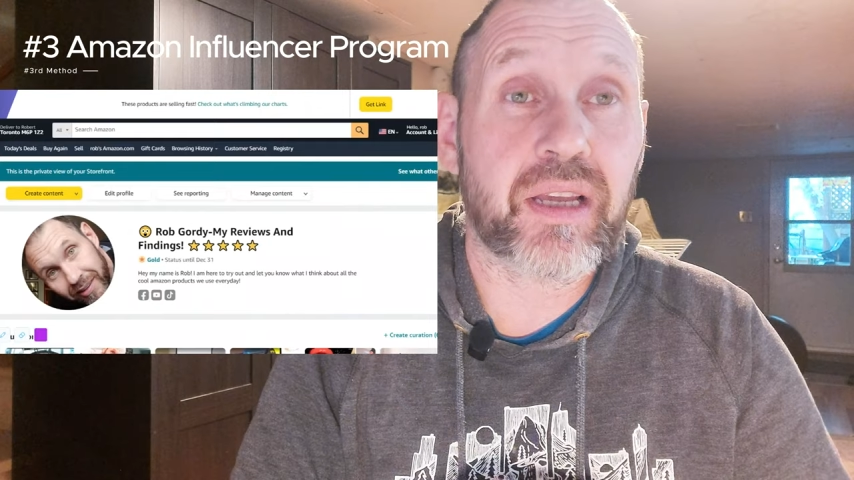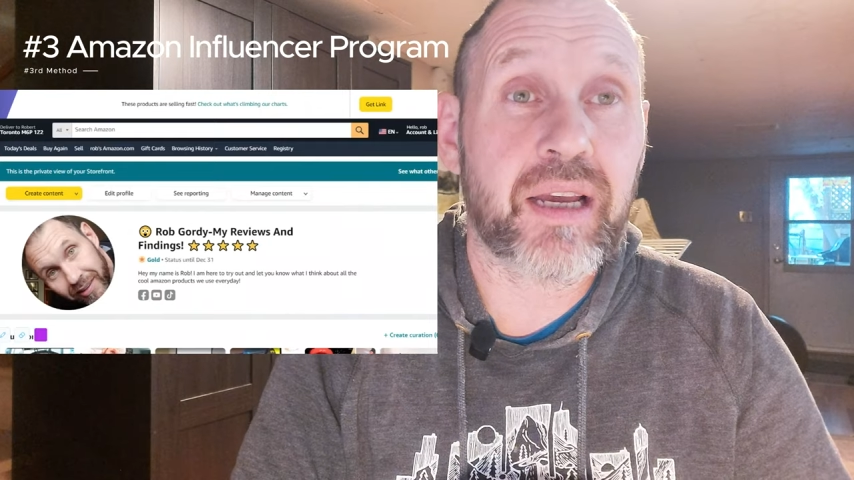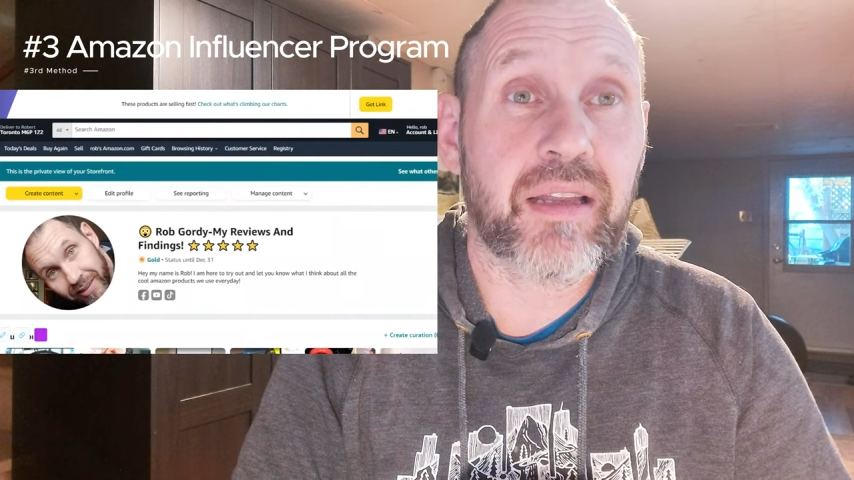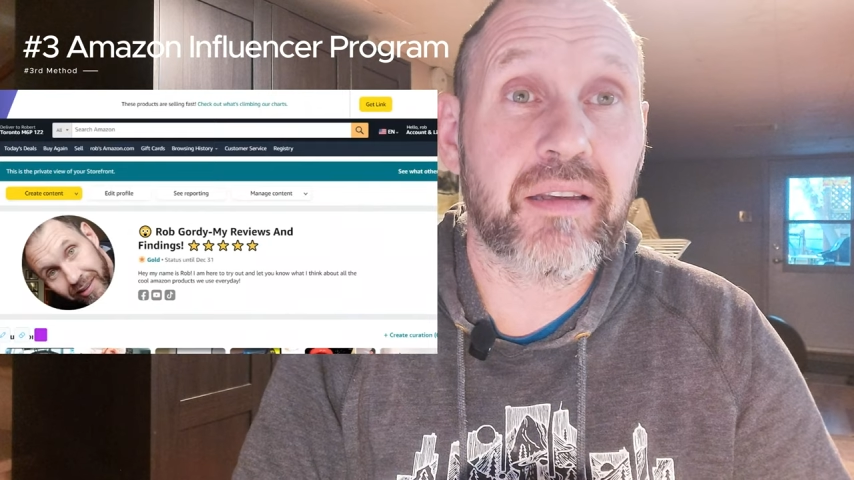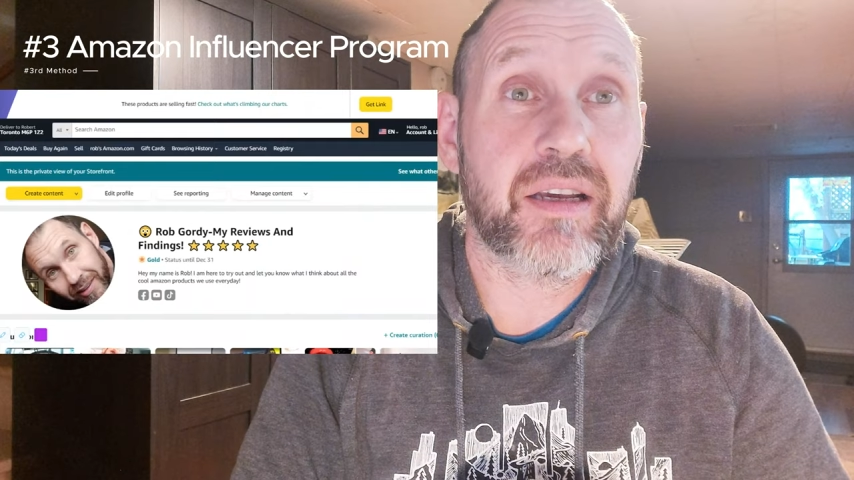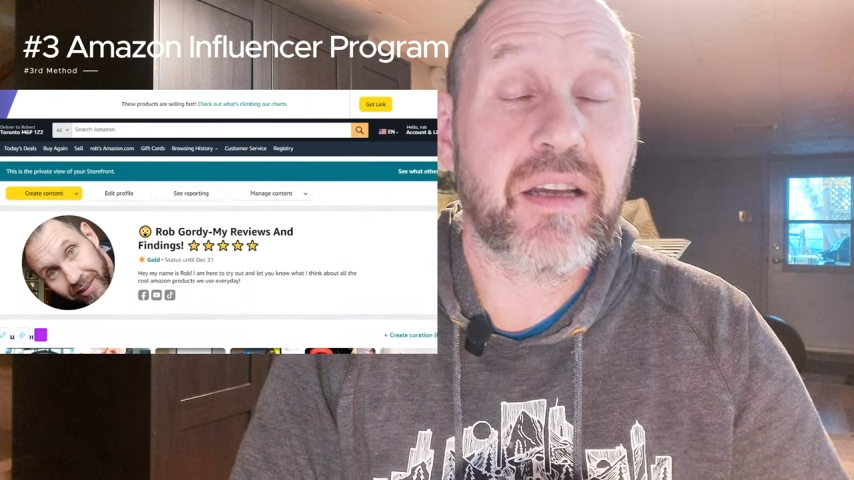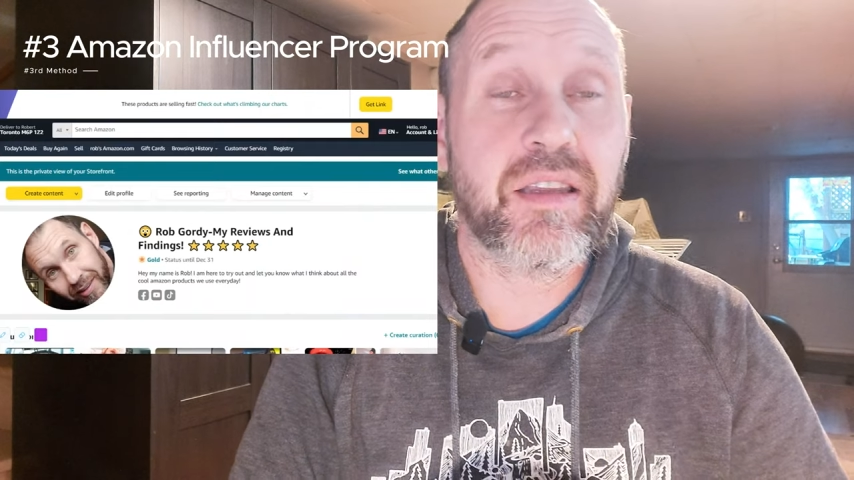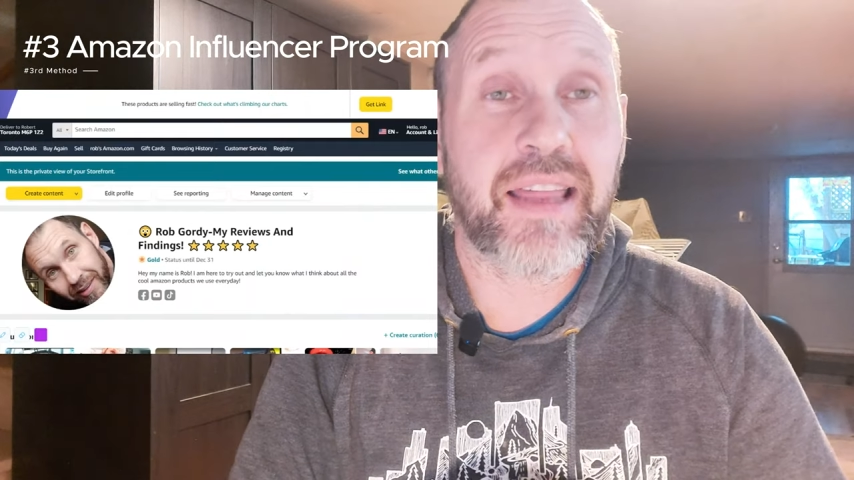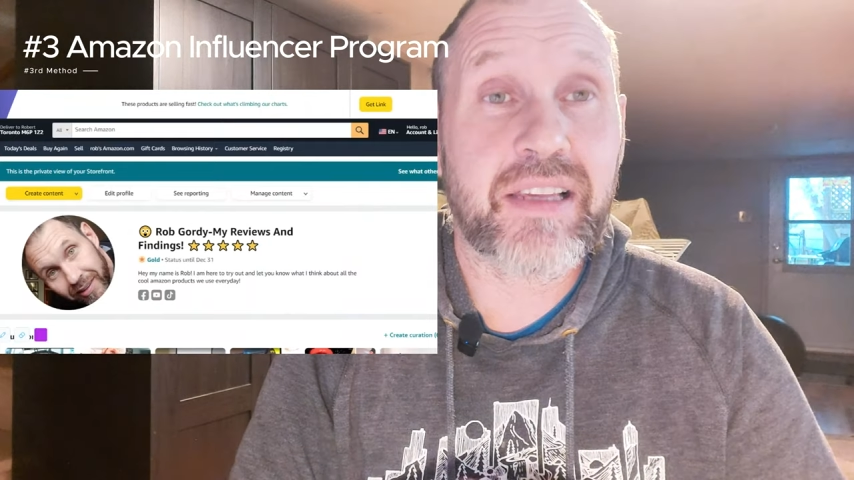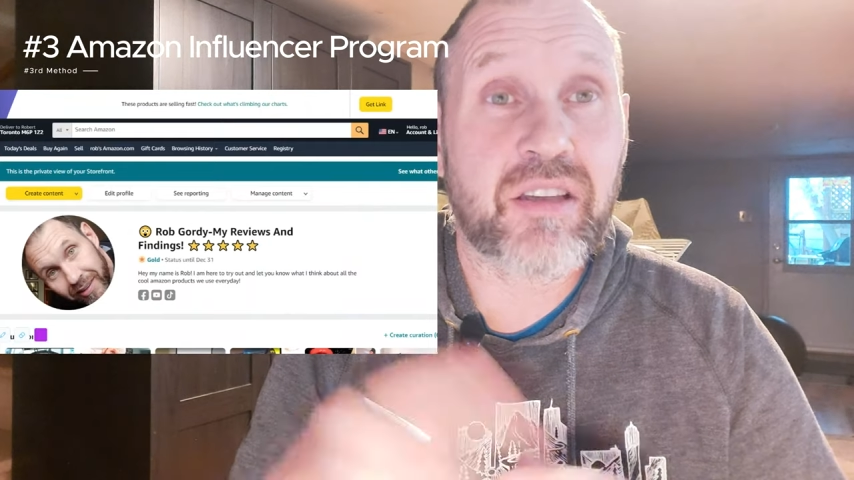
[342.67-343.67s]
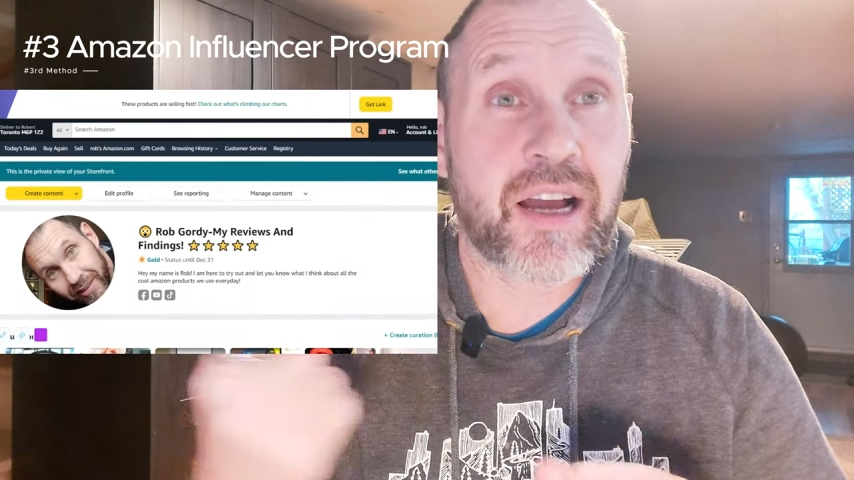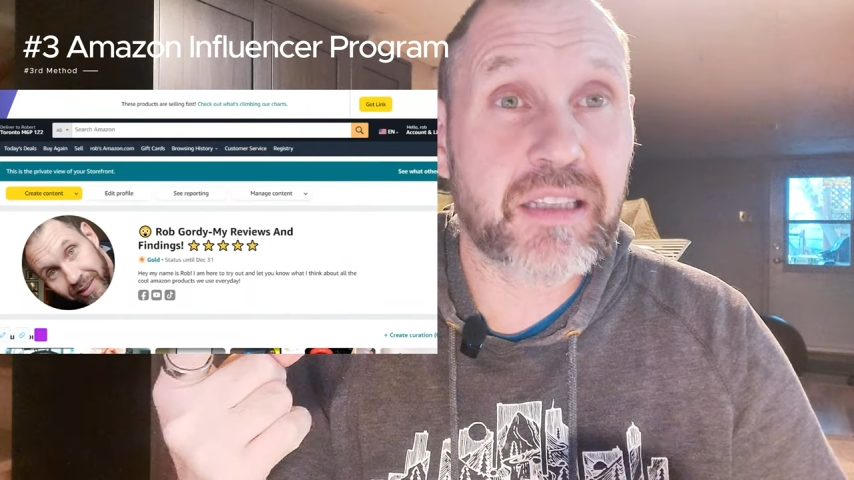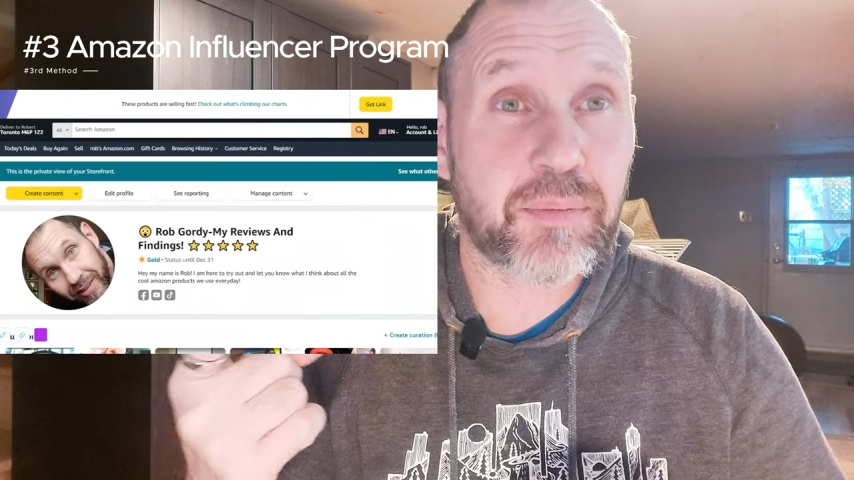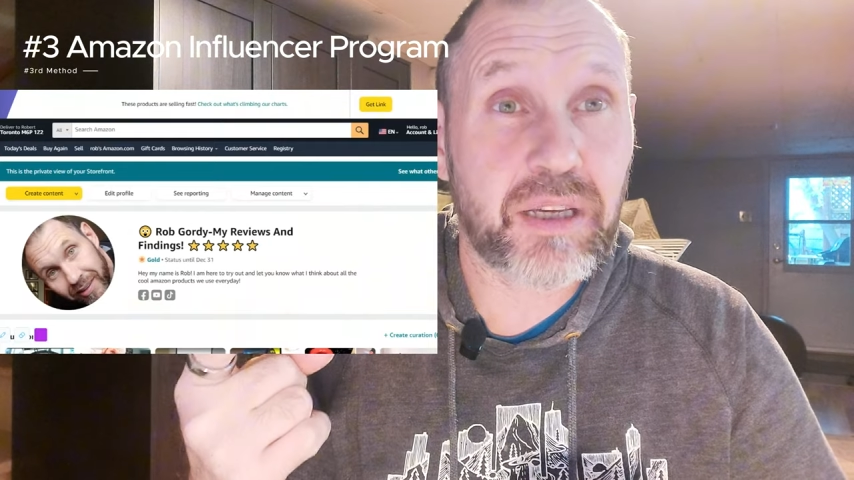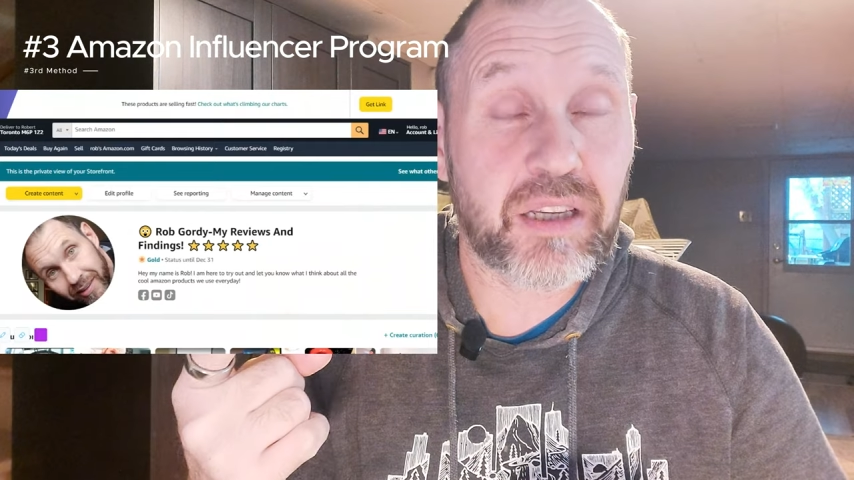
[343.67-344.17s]
And that's
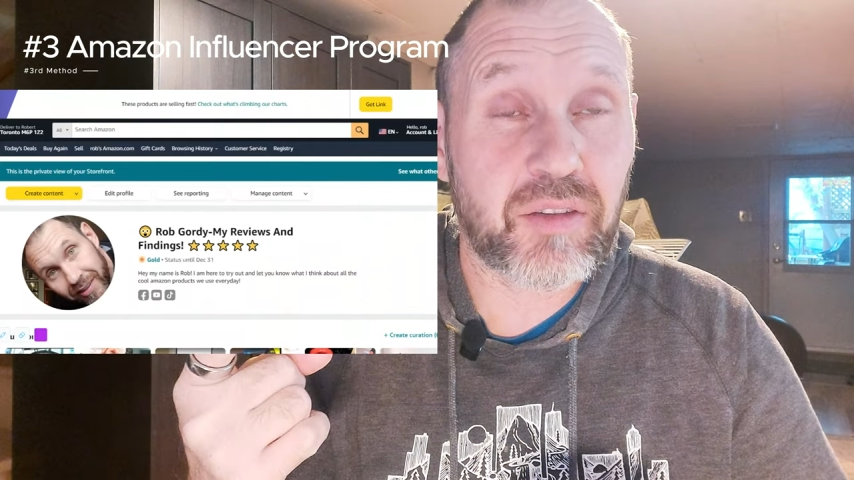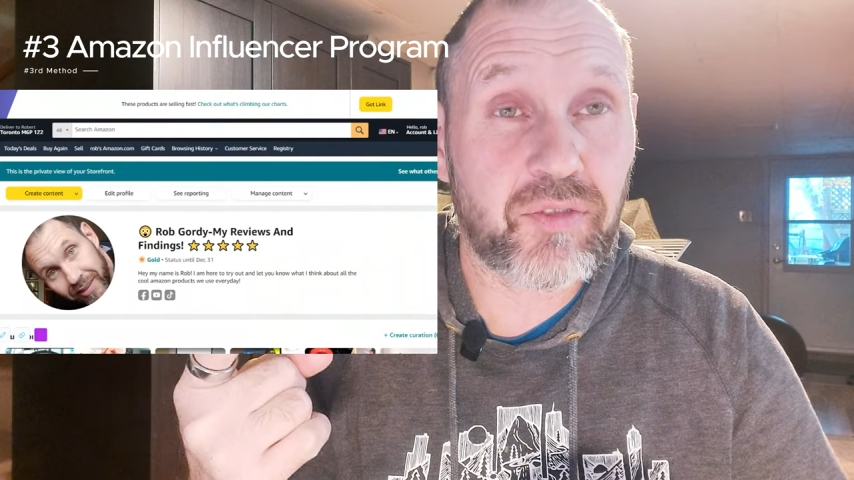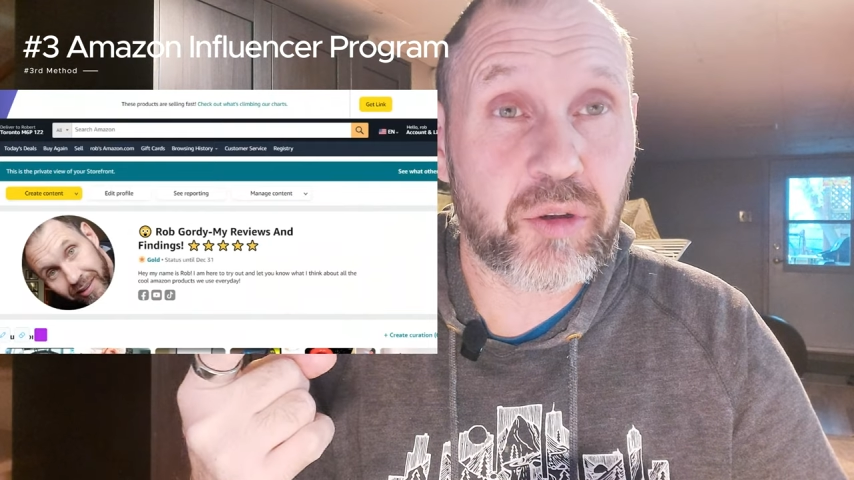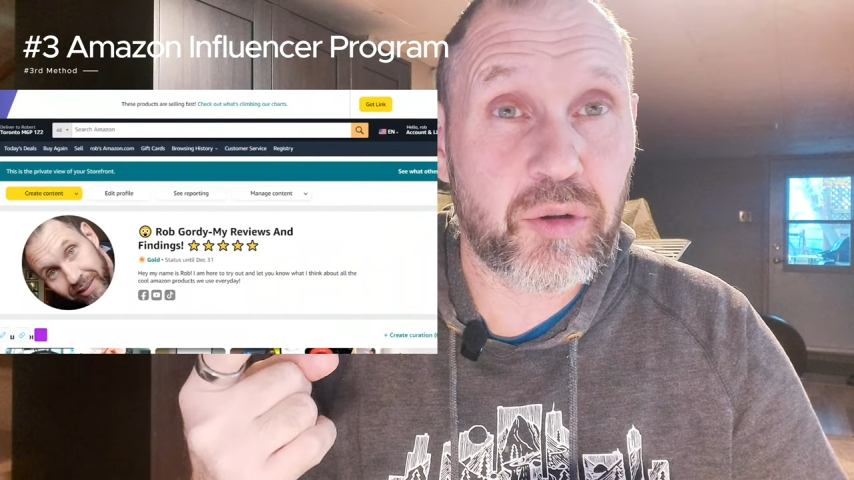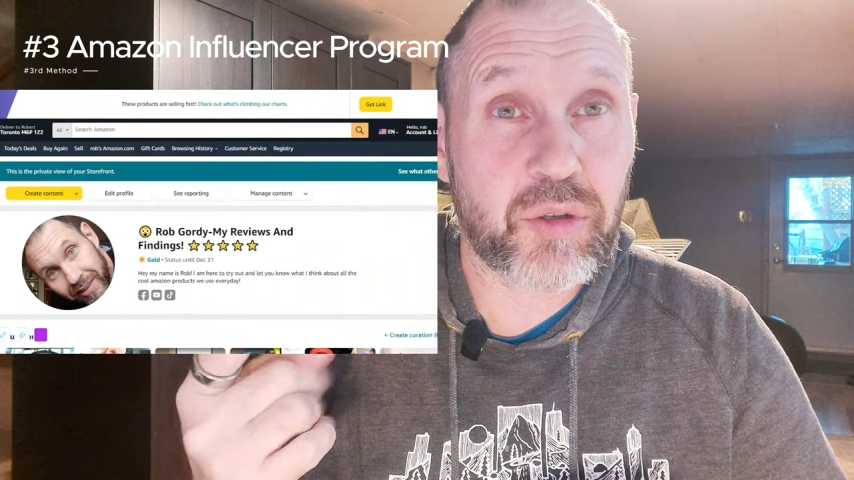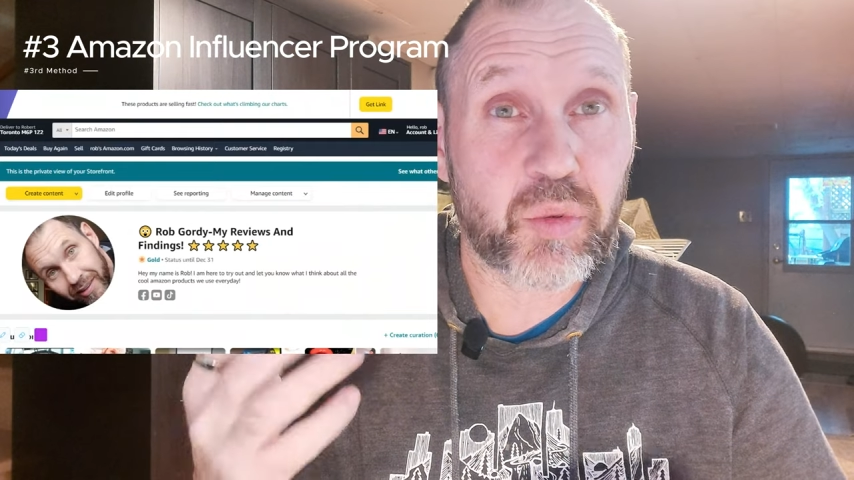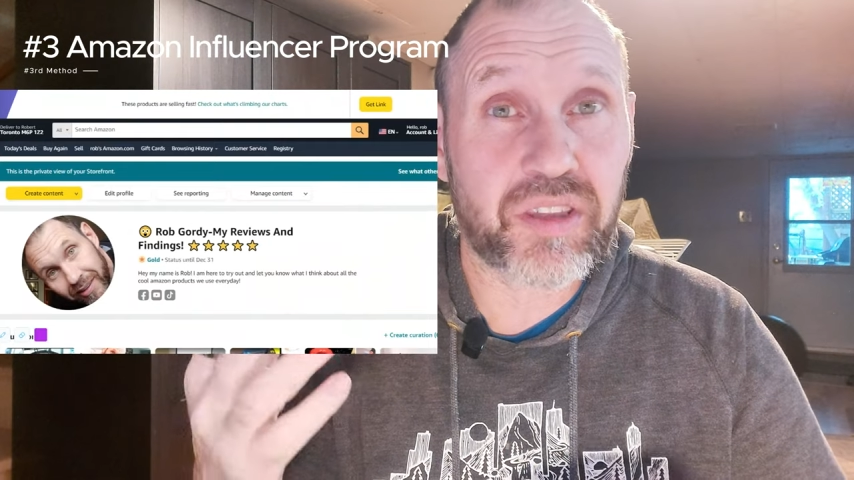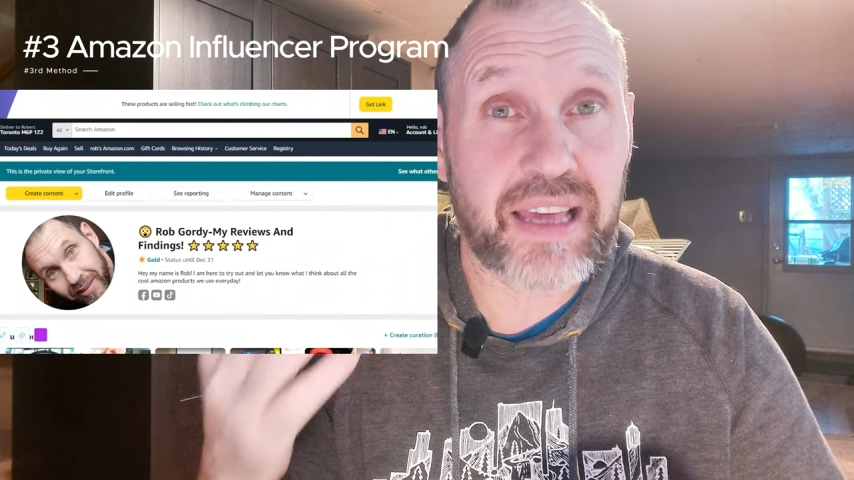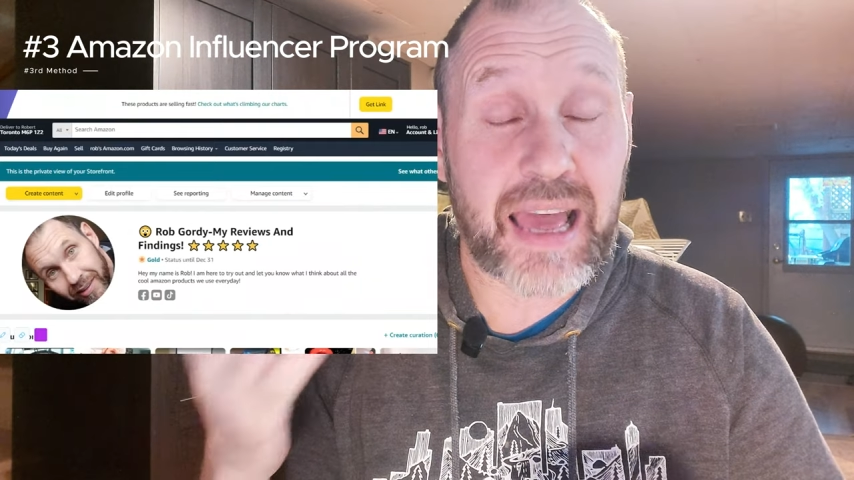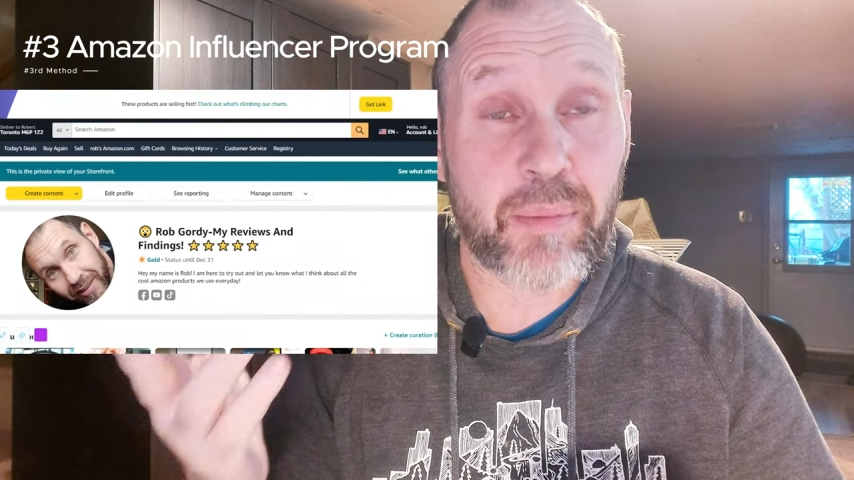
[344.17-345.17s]
not to be confused with the